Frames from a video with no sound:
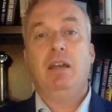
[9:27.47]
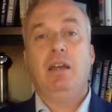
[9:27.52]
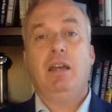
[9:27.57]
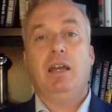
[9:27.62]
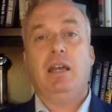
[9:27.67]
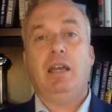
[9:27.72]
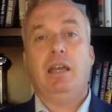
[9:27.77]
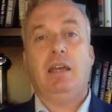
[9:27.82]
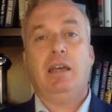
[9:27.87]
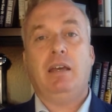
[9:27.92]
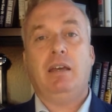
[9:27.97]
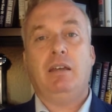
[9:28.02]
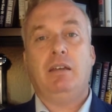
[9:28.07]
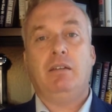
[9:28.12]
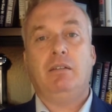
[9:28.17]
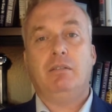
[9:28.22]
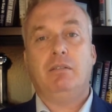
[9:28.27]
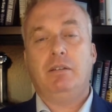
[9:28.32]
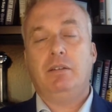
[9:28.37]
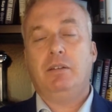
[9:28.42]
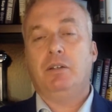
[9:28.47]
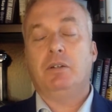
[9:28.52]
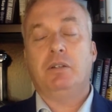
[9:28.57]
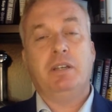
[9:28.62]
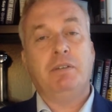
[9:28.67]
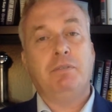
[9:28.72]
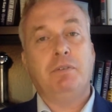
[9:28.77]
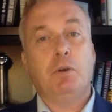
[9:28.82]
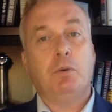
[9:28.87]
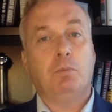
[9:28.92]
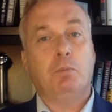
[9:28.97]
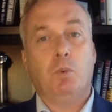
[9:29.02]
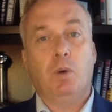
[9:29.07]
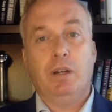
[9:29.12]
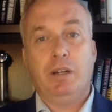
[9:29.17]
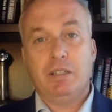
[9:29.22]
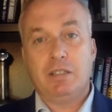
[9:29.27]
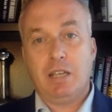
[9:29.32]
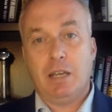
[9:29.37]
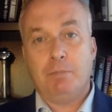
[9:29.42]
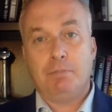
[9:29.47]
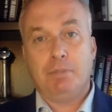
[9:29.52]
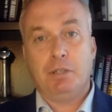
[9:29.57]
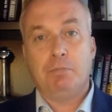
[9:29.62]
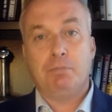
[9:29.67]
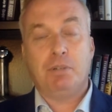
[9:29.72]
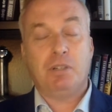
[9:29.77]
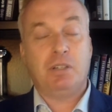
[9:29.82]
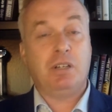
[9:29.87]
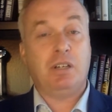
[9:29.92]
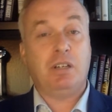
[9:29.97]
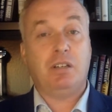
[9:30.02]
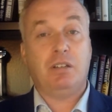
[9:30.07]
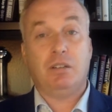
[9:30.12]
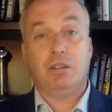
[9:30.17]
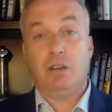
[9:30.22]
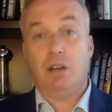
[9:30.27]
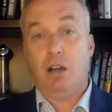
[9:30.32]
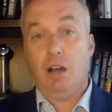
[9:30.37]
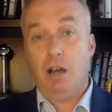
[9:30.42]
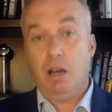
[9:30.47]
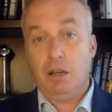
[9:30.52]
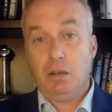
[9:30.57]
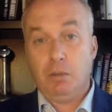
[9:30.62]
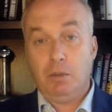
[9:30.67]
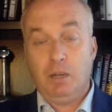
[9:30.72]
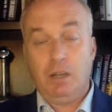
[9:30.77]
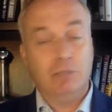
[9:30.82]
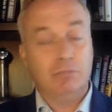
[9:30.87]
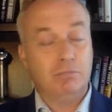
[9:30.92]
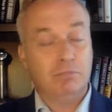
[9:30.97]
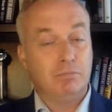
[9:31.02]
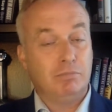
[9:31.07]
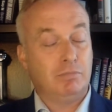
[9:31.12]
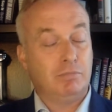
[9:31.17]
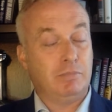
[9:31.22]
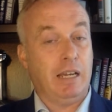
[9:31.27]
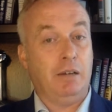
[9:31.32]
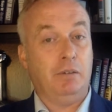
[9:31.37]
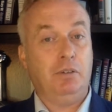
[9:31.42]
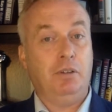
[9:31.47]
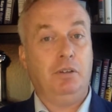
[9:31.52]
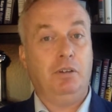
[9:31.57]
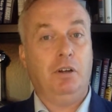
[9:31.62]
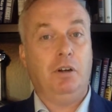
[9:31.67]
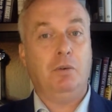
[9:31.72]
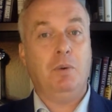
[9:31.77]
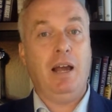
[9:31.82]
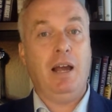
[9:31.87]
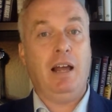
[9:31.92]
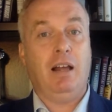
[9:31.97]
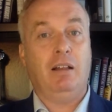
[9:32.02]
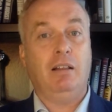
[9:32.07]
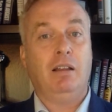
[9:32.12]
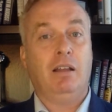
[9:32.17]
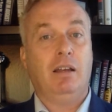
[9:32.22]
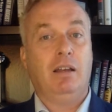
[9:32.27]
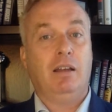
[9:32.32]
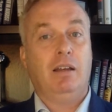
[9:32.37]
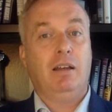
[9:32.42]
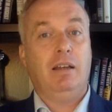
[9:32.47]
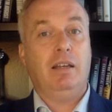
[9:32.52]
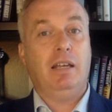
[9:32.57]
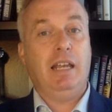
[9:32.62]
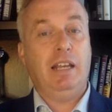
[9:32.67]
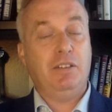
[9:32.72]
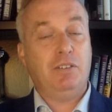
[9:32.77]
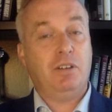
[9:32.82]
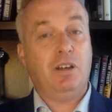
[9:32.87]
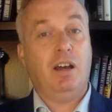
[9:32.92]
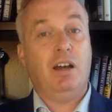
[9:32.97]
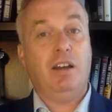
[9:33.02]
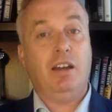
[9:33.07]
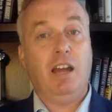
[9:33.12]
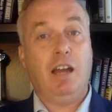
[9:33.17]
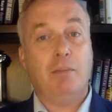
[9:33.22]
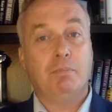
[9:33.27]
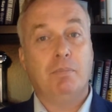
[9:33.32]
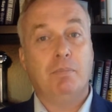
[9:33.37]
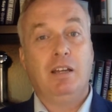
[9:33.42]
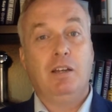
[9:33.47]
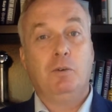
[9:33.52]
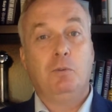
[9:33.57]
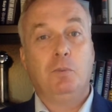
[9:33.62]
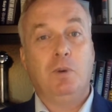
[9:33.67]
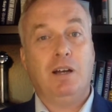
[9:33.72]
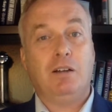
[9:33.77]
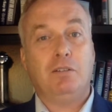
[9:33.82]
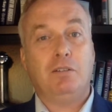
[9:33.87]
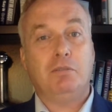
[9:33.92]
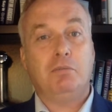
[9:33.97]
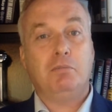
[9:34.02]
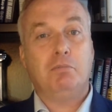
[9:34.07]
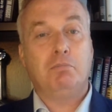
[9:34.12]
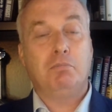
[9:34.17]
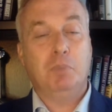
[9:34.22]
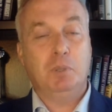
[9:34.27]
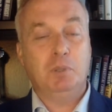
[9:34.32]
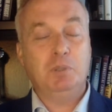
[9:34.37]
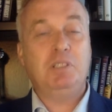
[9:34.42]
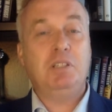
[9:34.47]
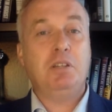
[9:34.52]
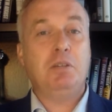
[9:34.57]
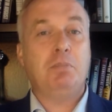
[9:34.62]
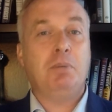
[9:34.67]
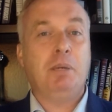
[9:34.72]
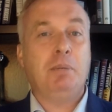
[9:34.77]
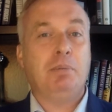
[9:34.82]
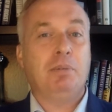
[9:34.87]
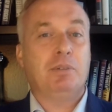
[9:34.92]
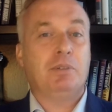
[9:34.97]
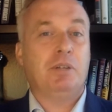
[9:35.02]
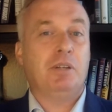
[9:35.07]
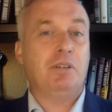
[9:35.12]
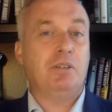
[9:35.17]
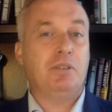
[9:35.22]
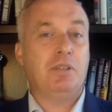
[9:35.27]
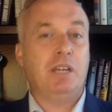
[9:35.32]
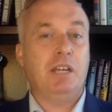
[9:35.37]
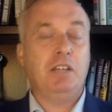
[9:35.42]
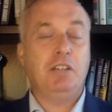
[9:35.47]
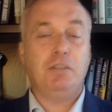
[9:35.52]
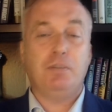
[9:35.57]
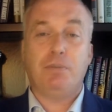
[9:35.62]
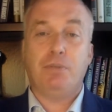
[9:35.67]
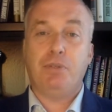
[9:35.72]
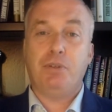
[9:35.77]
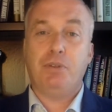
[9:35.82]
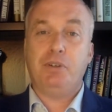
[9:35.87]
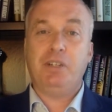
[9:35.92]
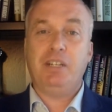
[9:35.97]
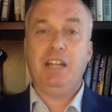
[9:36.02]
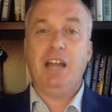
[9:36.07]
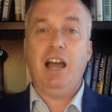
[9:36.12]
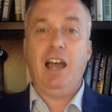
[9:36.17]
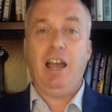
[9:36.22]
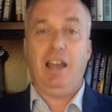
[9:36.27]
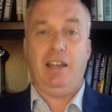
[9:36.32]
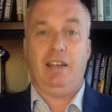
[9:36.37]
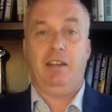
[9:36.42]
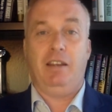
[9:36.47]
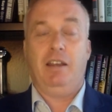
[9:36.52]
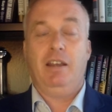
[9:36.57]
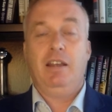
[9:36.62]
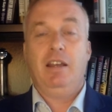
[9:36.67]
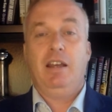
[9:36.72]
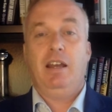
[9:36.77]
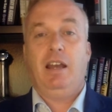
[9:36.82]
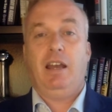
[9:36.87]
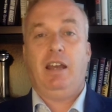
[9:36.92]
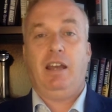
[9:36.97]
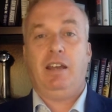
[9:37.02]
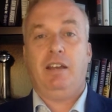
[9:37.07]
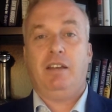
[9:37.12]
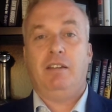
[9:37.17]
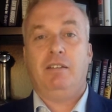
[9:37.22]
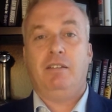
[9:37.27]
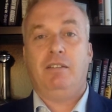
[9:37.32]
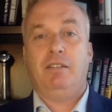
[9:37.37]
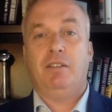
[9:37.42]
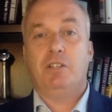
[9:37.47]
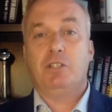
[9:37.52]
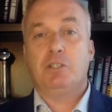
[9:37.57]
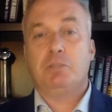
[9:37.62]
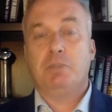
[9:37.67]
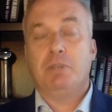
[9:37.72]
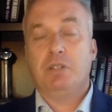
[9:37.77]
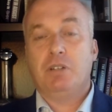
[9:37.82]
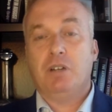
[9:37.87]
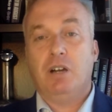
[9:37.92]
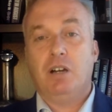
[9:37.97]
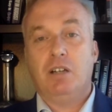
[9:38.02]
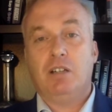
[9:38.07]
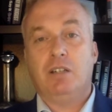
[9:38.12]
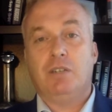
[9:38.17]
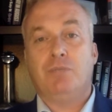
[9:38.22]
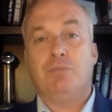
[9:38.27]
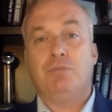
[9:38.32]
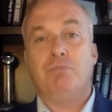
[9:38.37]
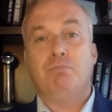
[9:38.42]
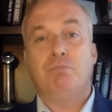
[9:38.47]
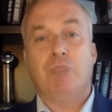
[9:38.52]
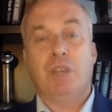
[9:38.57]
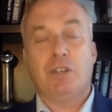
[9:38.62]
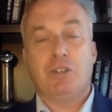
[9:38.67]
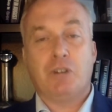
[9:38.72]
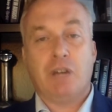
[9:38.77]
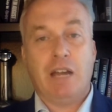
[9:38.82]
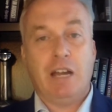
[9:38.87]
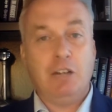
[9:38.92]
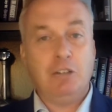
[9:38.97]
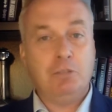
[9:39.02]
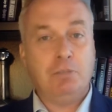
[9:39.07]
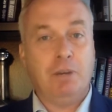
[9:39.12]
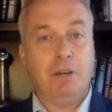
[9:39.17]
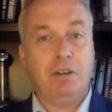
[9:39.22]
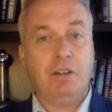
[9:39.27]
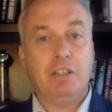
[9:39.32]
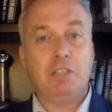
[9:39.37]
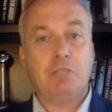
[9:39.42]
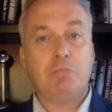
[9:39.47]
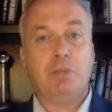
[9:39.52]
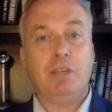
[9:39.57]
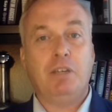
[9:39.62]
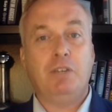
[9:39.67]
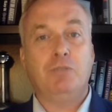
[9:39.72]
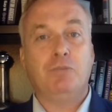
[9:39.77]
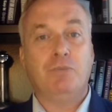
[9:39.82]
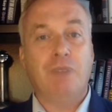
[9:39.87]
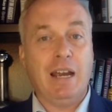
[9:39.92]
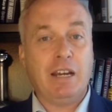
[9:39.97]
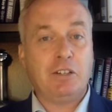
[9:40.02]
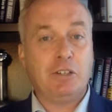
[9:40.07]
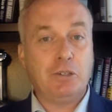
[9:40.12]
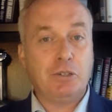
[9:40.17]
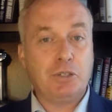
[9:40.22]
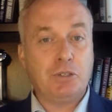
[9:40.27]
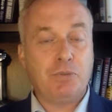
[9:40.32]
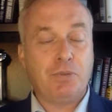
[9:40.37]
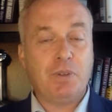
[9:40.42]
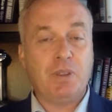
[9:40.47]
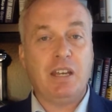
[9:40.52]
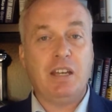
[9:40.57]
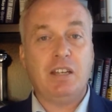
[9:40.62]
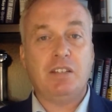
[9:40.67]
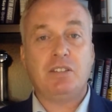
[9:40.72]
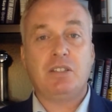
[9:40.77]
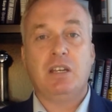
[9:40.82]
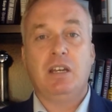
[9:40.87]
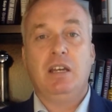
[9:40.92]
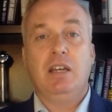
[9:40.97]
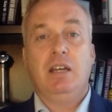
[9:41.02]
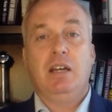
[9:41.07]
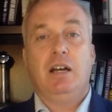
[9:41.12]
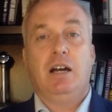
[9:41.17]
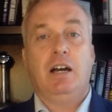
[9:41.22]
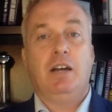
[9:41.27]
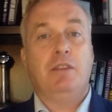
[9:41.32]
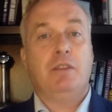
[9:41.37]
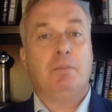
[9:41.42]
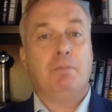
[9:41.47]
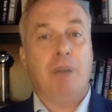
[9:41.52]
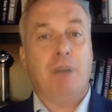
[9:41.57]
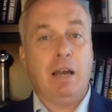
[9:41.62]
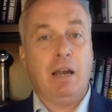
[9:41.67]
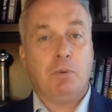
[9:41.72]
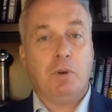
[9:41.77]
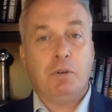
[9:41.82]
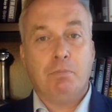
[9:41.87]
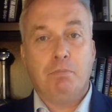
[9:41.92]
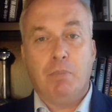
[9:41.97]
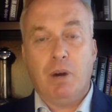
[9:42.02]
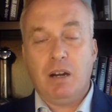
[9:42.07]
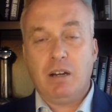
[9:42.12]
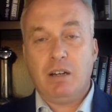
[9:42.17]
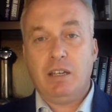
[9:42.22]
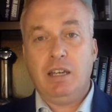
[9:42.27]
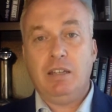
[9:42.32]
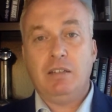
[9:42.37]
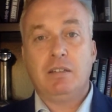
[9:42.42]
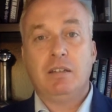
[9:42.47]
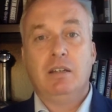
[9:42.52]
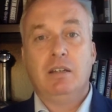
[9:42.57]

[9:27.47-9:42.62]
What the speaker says: And, you know, I'll give you one example in particular. Ottawa, town you know well, it's gone up. Well, most of the people are under the age of 39. And there's been talk of major house parties being vectors for this. The Byward Market,